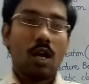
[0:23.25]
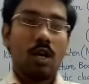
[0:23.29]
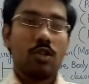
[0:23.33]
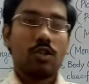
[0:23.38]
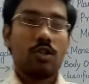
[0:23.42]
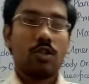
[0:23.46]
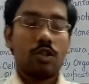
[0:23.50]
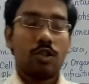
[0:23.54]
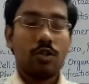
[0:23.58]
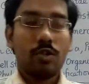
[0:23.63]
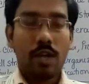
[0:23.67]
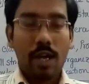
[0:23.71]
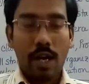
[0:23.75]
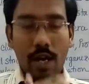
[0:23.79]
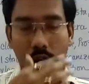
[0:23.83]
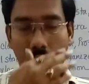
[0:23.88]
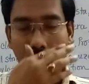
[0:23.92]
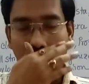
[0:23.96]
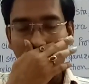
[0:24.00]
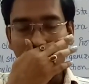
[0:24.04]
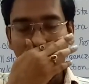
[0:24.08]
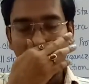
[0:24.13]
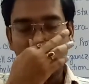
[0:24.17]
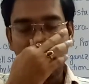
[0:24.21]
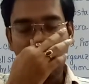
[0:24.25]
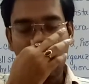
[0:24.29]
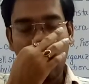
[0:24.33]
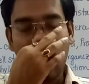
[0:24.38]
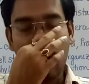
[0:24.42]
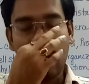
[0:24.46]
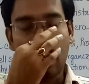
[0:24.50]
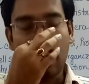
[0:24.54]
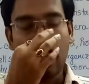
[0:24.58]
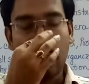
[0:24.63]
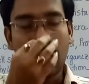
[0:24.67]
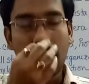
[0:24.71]
So today I have
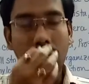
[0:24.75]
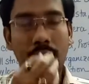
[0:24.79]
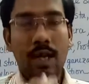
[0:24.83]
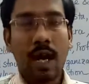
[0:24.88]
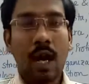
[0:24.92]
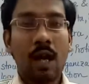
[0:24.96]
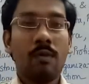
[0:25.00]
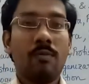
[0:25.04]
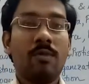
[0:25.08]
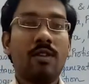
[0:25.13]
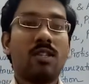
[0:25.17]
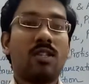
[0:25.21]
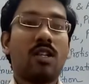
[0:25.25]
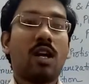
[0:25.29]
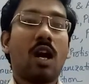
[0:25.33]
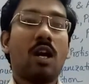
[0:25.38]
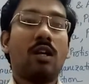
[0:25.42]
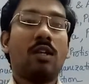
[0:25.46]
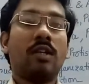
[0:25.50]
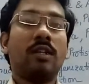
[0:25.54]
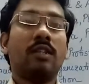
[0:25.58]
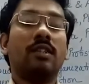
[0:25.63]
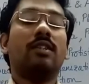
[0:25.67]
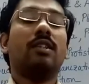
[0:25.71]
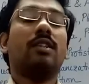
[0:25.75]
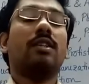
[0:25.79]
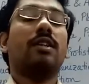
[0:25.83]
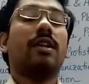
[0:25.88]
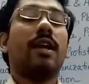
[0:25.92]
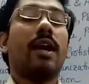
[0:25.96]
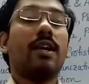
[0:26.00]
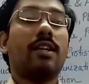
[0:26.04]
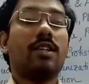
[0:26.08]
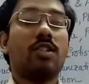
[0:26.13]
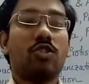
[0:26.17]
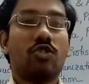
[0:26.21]
decided that I'll be starting the
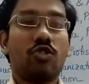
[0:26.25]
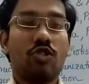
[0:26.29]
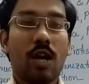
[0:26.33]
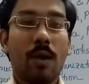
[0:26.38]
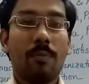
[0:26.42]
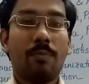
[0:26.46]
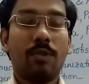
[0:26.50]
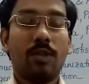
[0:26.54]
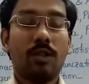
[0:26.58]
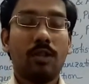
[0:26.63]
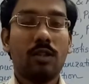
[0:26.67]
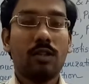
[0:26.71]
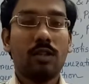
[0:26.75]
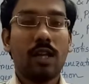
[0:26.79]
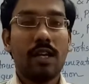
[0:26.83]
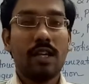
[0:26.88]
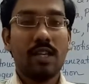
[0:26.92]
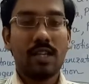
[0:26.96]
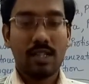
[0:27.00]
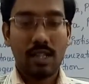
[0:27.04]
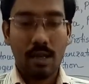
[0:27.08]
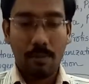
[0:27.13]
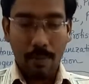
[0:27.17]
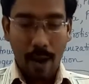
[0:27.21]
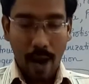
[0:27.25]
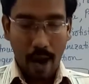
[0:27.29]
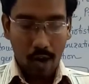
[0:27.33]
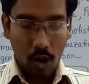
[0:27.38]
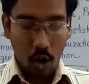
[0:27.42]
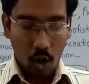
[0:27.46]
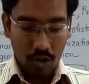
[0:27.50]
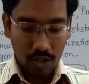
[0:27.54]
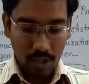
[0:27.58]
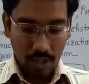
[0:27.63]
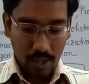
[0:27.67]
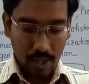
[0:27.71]
next chapter, that is the
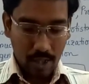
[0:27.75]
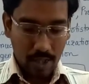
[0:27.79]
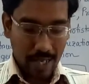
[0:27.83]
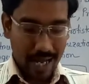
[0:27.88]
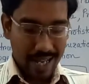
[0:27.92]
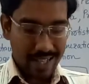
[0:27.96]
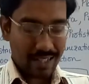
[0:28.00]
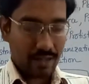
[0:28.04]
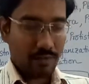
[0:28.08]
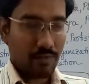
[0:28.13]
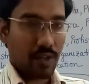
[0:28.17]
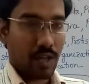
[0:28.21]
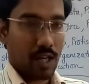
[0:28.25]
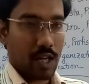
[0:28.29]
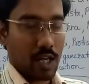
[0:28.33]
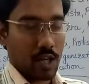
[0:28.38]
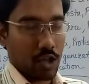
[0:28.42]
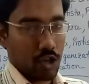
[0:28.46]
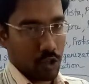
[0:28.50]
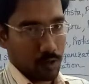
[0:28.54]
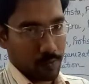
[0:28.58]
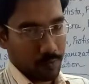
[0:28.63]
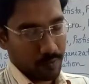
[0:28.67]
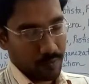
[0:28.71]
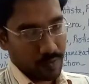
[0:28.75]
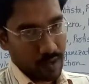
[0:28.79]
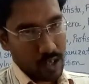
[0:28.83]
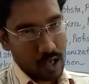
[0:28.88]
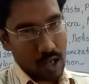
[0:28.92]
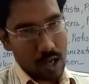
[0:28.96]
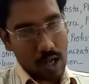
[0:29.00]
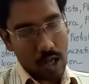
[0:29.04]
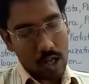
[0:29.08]
biological classification.